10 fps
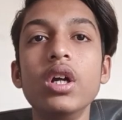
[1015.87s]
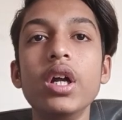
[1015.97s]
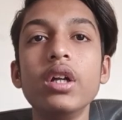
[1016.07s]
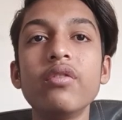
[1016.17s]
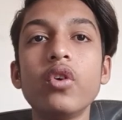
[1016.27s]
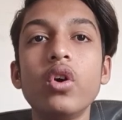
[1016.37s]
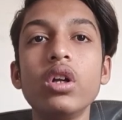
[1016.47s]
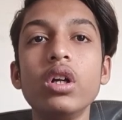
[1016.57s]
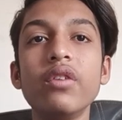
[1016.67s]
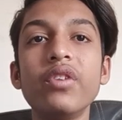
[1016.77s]
it
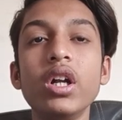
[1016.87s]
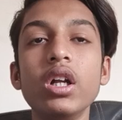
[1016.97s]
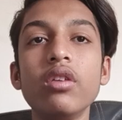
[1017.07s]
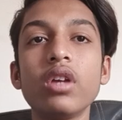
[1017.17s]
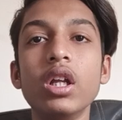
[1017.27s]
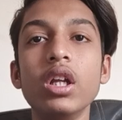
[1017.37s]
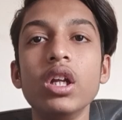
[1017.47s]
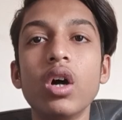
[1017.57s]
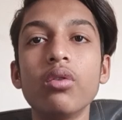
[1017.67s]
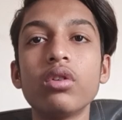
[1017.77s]
for different
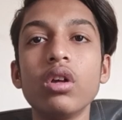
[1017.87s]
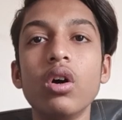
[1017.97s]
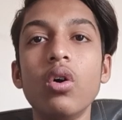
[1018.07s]
scenarios.